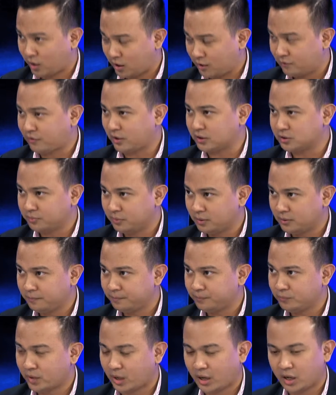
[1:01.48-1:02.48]
investment,
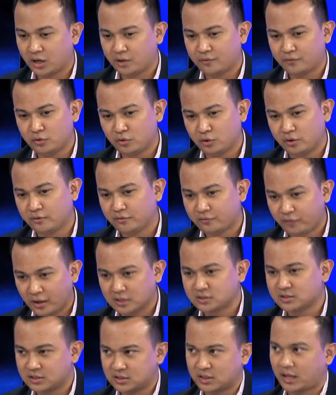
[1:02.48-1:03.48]
and if you
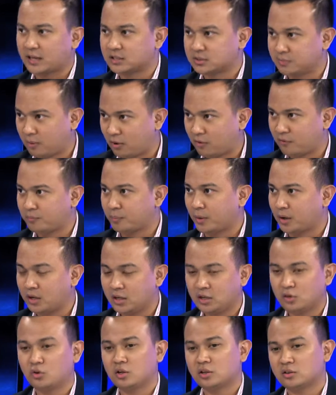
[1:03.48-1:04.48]
invest this X amount of money,
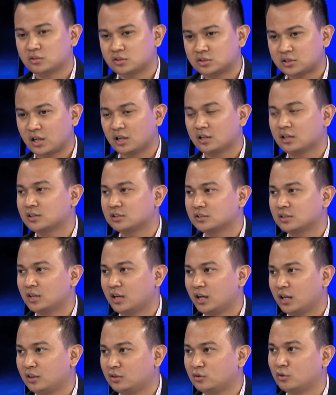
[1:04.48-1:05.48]
you need to sell this
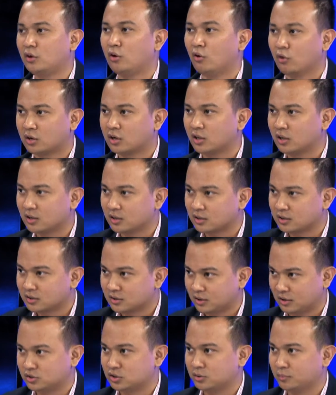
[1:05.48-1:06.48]
into local
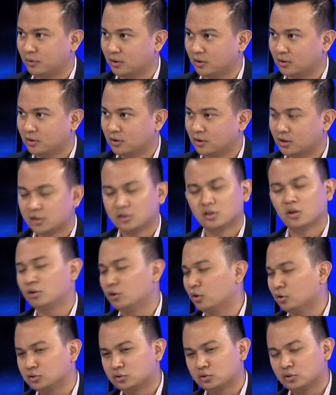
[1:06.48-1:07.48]
consumer.
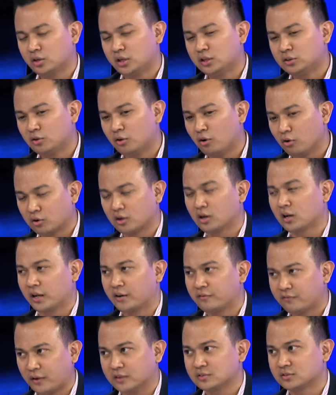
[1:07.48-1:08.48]
Into local
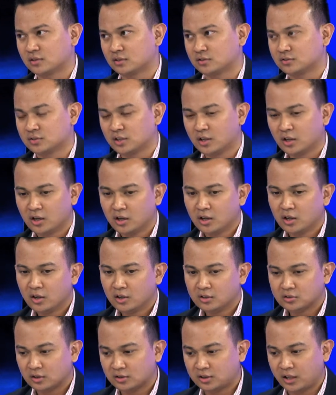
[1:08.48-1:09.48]
investors.
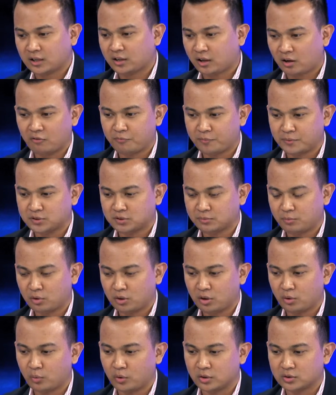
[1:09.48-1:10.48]
So that kind of business
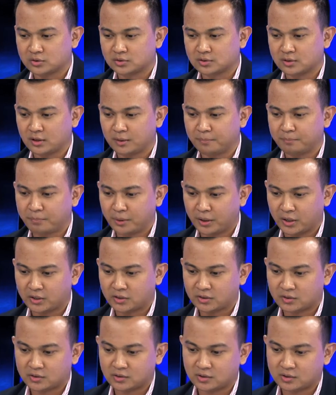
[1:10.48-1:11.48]
model was a bit
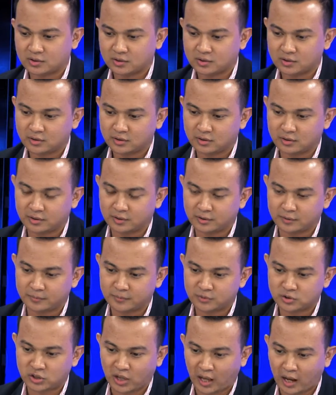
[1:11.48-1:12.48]

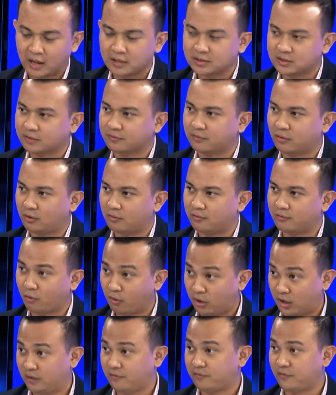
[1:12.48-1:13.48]
challenging for
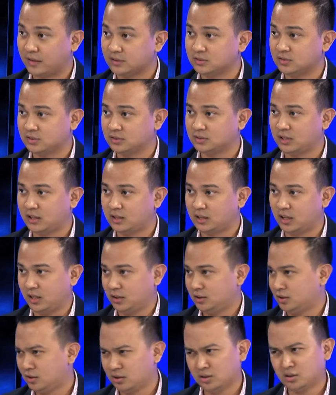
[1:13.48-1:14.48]
foreign investors that
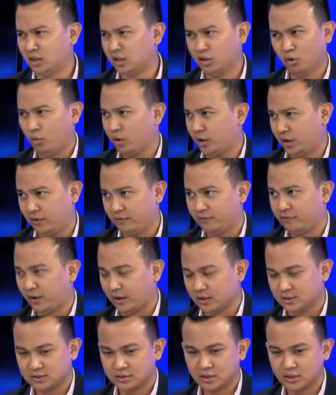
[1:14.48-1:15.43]
they don't want to invest.